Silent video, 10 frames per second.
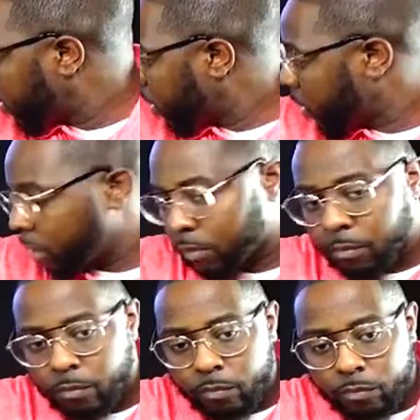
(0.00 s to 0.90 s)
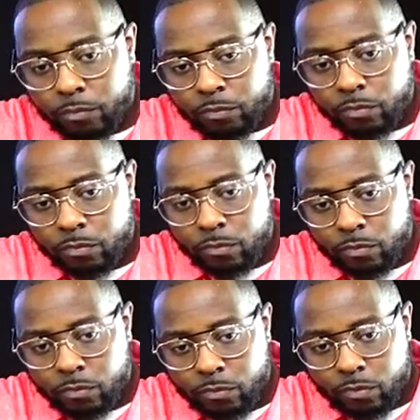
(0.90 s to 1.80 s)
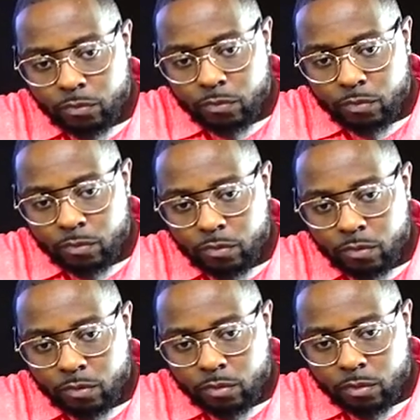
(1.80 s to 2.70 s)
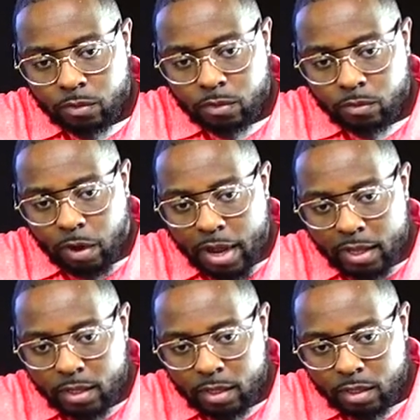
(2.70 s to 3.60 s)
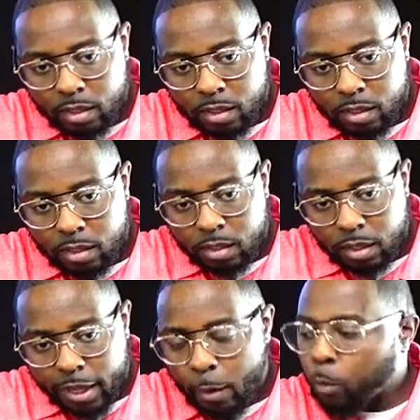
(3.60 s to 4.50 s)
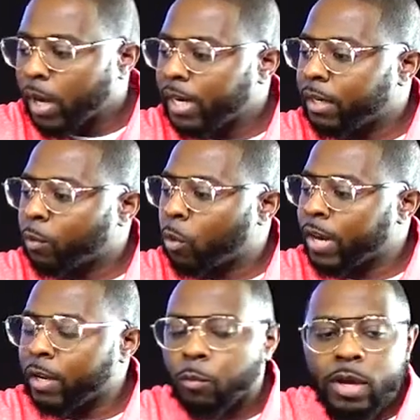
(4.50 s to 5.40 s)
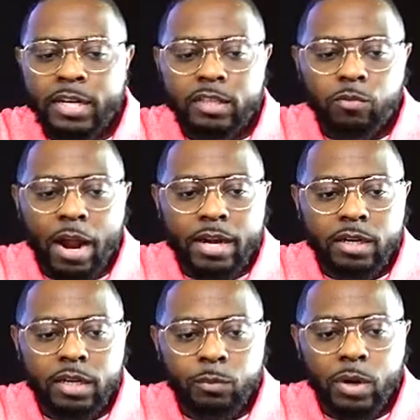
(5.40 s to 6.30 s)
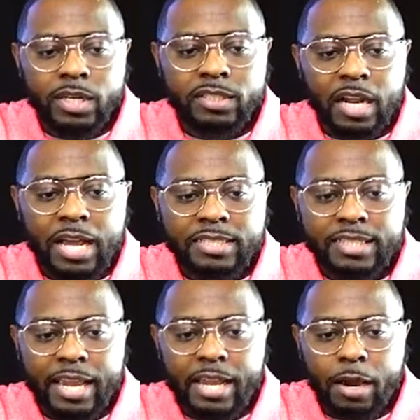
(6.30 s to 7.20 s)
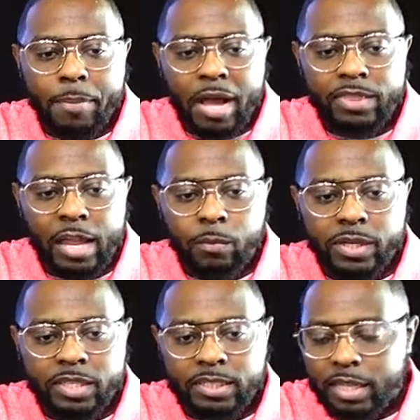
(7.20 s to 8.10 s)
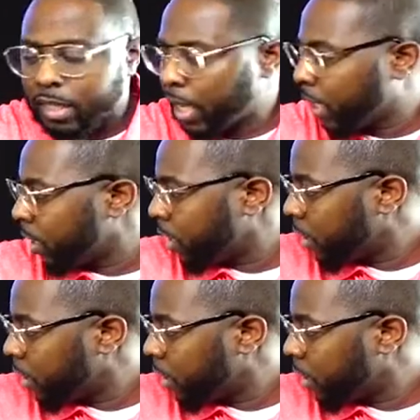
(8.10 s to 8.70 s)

It is expedient that one man die for the nation. Right? And what did what did what did the writer what did John say about that when he said that?